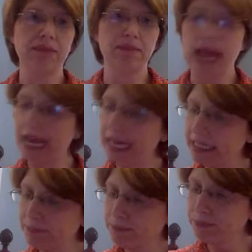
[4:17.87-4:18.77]
and pain,
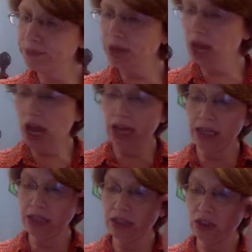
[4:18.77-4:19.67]

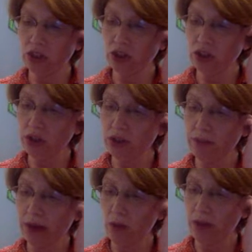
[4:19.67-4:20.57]
unconcerned
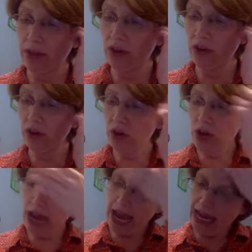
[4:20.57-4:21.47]
about whether
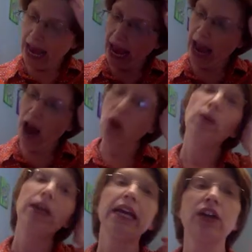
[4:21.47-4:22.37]
and how
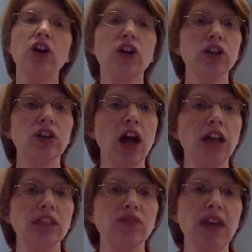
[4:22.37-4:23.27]
we can earn
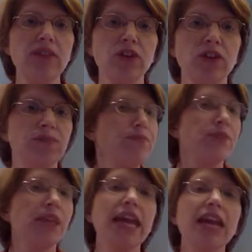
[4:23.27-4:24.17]
God's favor.
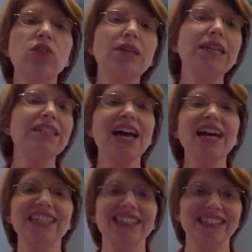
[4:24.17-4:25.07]
It'll be
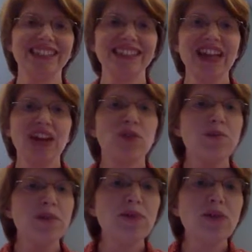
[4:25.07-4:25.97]
done.
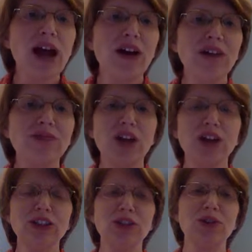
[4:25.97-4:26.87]
Remember how I've
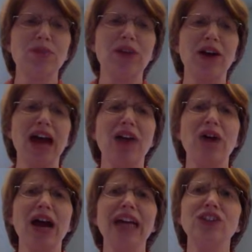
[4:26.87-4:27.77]
talked to you about how
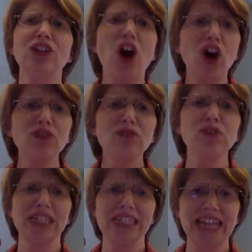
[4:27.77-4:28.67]
I long for
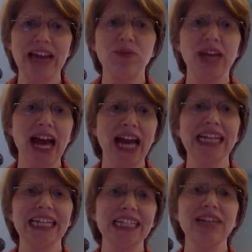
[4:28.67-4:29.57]
the day when I
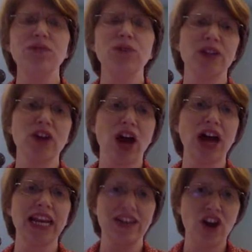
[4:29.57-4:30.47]
can live with
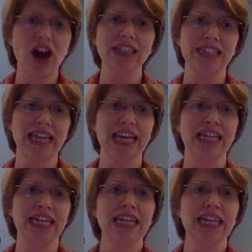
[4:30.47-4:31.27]
God and not sin?